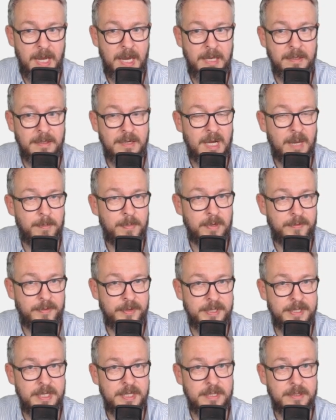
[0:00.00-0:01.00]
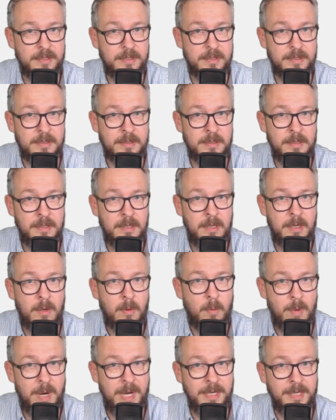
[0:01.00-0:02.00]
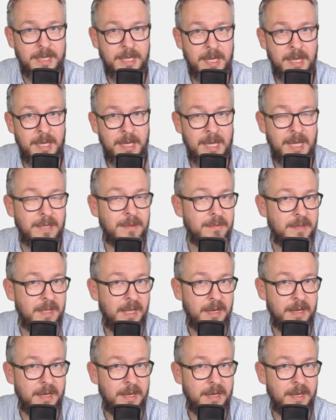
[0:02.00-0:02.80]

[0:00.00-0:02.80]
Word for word: and couple of resistors, one K and